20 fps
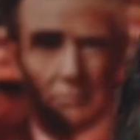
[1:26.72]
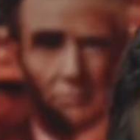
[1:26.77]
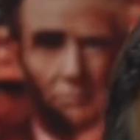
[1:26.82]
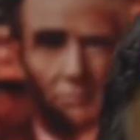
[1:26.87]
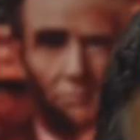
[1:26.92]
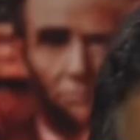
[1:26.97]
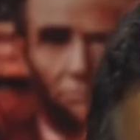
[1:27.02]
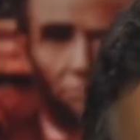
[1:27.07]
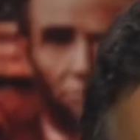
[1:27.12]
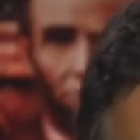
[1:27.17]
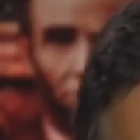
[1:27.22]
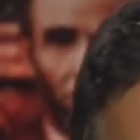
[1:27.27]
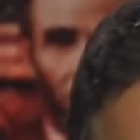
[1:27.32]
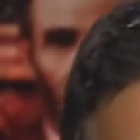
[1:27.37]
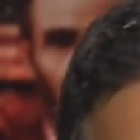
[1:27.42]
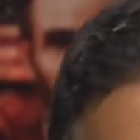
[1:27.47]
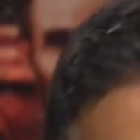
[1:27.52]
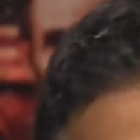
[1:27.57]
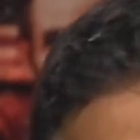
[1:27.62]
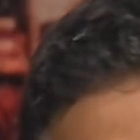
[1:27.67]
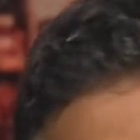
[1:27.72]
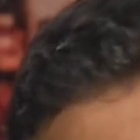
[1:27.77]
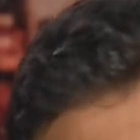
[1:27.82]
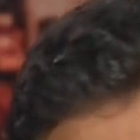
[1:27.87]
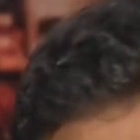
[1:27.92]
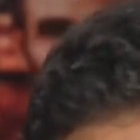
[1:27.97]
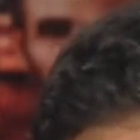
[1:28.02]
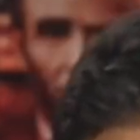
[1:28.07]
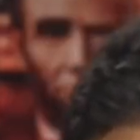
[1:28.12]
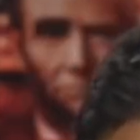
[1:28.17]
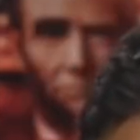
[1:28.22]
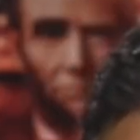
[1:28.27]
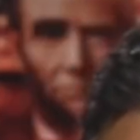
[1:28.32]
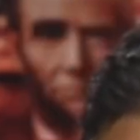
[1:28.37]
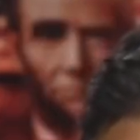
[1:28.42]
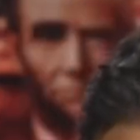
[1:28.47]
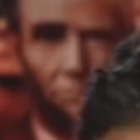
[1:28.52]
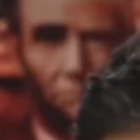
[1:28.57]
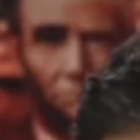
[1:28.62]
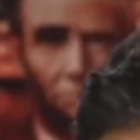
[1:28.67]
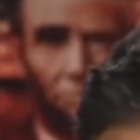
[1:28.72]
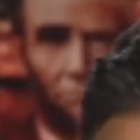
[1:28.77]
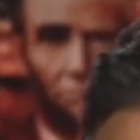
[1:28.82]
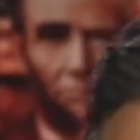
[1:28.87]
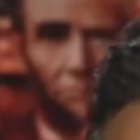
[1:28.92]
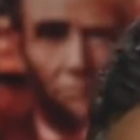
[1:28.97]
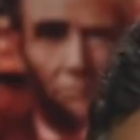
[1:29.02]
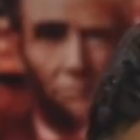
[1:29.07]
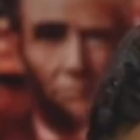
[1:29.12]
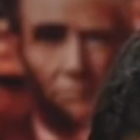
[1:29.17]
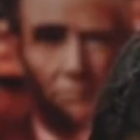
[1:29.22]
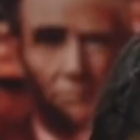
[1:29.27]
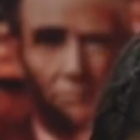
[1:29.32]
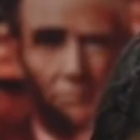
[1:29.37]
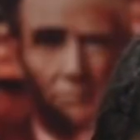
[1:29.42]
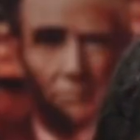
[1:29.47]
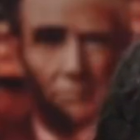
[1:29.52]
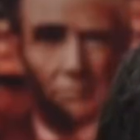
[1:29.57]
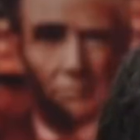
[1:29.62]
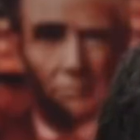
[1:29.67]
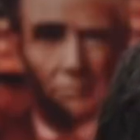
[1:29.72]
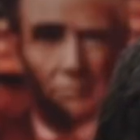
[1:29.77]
No words are spoken by the person on screen.